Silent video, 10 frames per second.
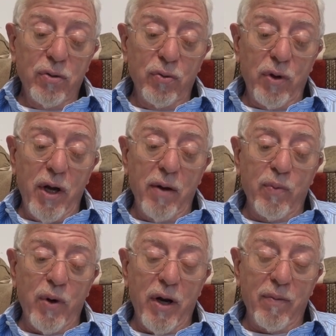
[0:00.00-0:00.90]
to
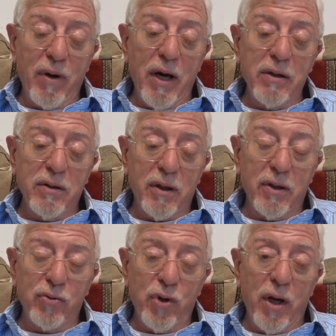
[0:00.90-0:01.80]
Abraham, Isaac,
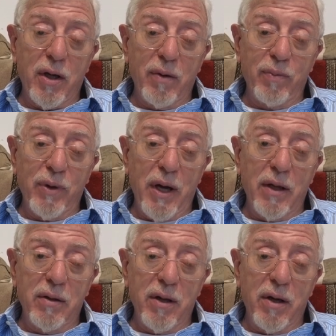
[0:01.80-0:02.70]
and Jacob
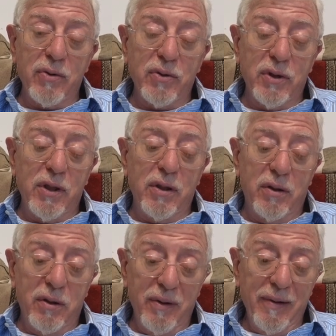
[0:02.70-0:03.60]
and their
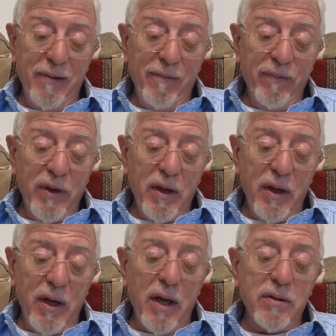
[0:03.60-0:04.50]
seed
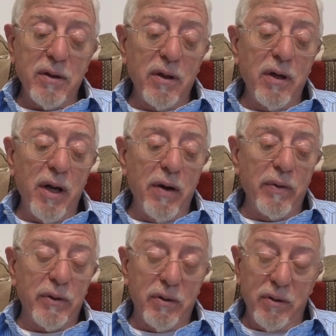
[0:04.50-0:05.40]
as an
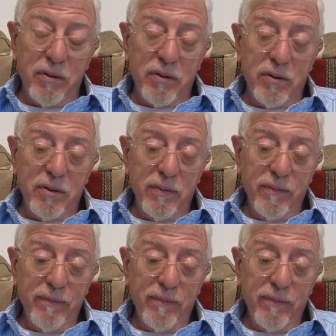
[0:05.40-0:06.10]
inheritance.